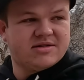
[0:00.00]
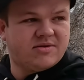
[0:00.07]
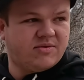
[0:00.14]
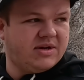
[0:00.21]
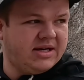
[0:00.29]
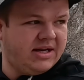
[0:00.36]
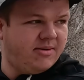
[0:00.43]
So
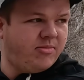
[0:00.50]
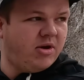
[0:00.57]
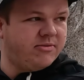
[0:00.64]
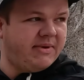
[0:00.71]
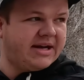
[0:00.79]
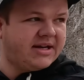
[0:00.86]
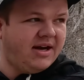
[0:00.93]
we're gonna get it
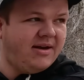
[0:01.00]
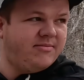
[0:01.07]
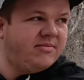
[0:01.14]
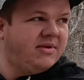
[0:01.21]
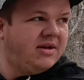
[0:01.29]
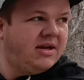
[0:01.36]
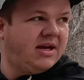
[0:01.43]
pulled back up
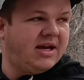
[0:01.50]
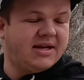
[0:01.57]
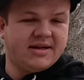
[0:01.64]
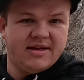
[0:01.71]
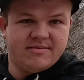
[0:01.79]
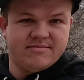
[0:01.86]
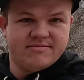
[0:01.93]

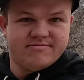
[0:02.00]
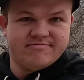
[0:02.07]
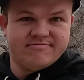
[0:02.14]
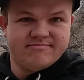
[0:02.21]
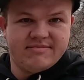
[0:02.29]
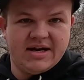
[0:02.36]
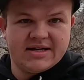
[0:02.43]
and get him
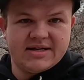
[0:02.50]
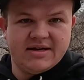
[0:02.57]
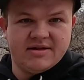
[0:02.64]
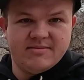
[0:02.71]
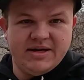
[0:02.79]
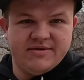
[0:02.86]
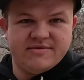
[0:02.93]
back
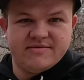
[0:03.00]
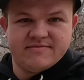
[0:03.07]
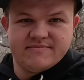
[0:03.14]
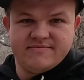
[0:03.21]
down the mountain.